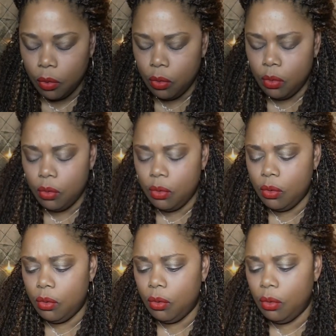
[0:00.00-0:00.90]

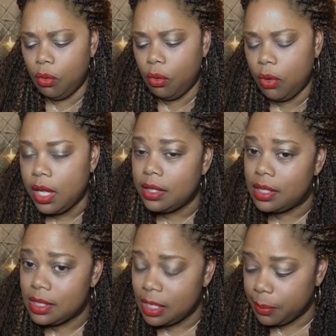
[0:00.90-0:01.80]
Ooh,
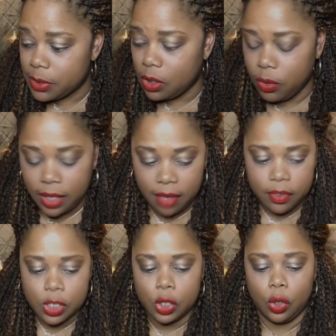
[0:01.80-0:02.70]
this episode gave
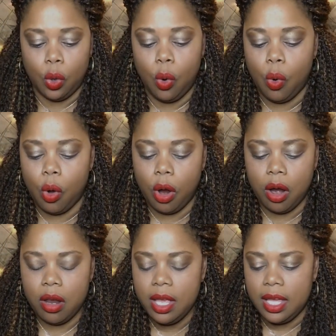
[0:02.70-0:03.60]
us
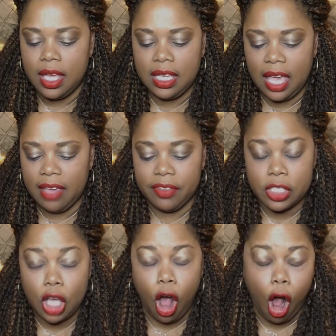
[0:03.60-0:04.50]
gore, it gave
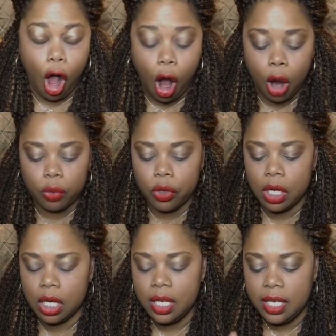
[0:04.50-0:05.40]
us
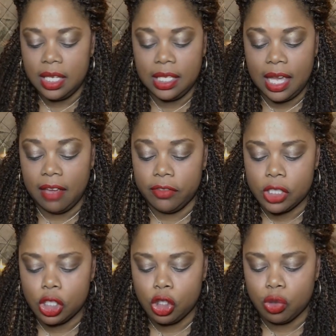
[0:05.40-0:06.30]
horror, it gave
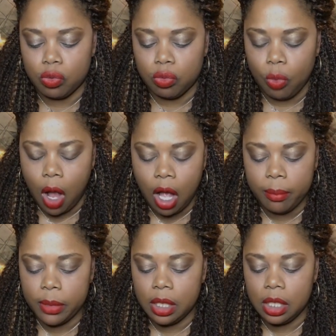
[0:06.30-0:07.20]
us
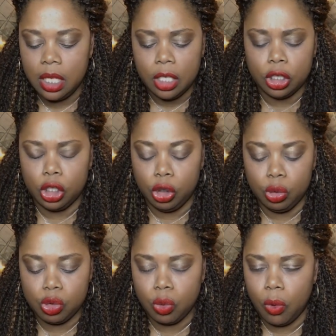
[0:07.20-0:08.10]
drama, the
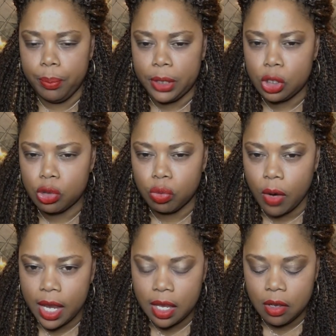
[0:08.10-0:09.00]
usual
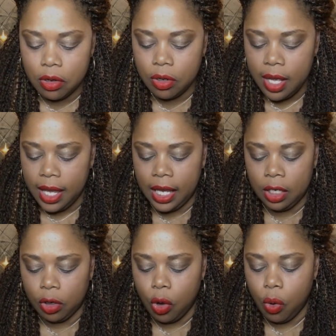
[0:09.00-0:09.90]
betrayal,
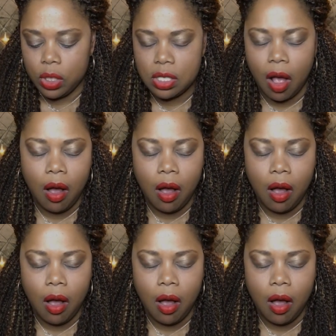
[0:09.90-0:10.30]
and of course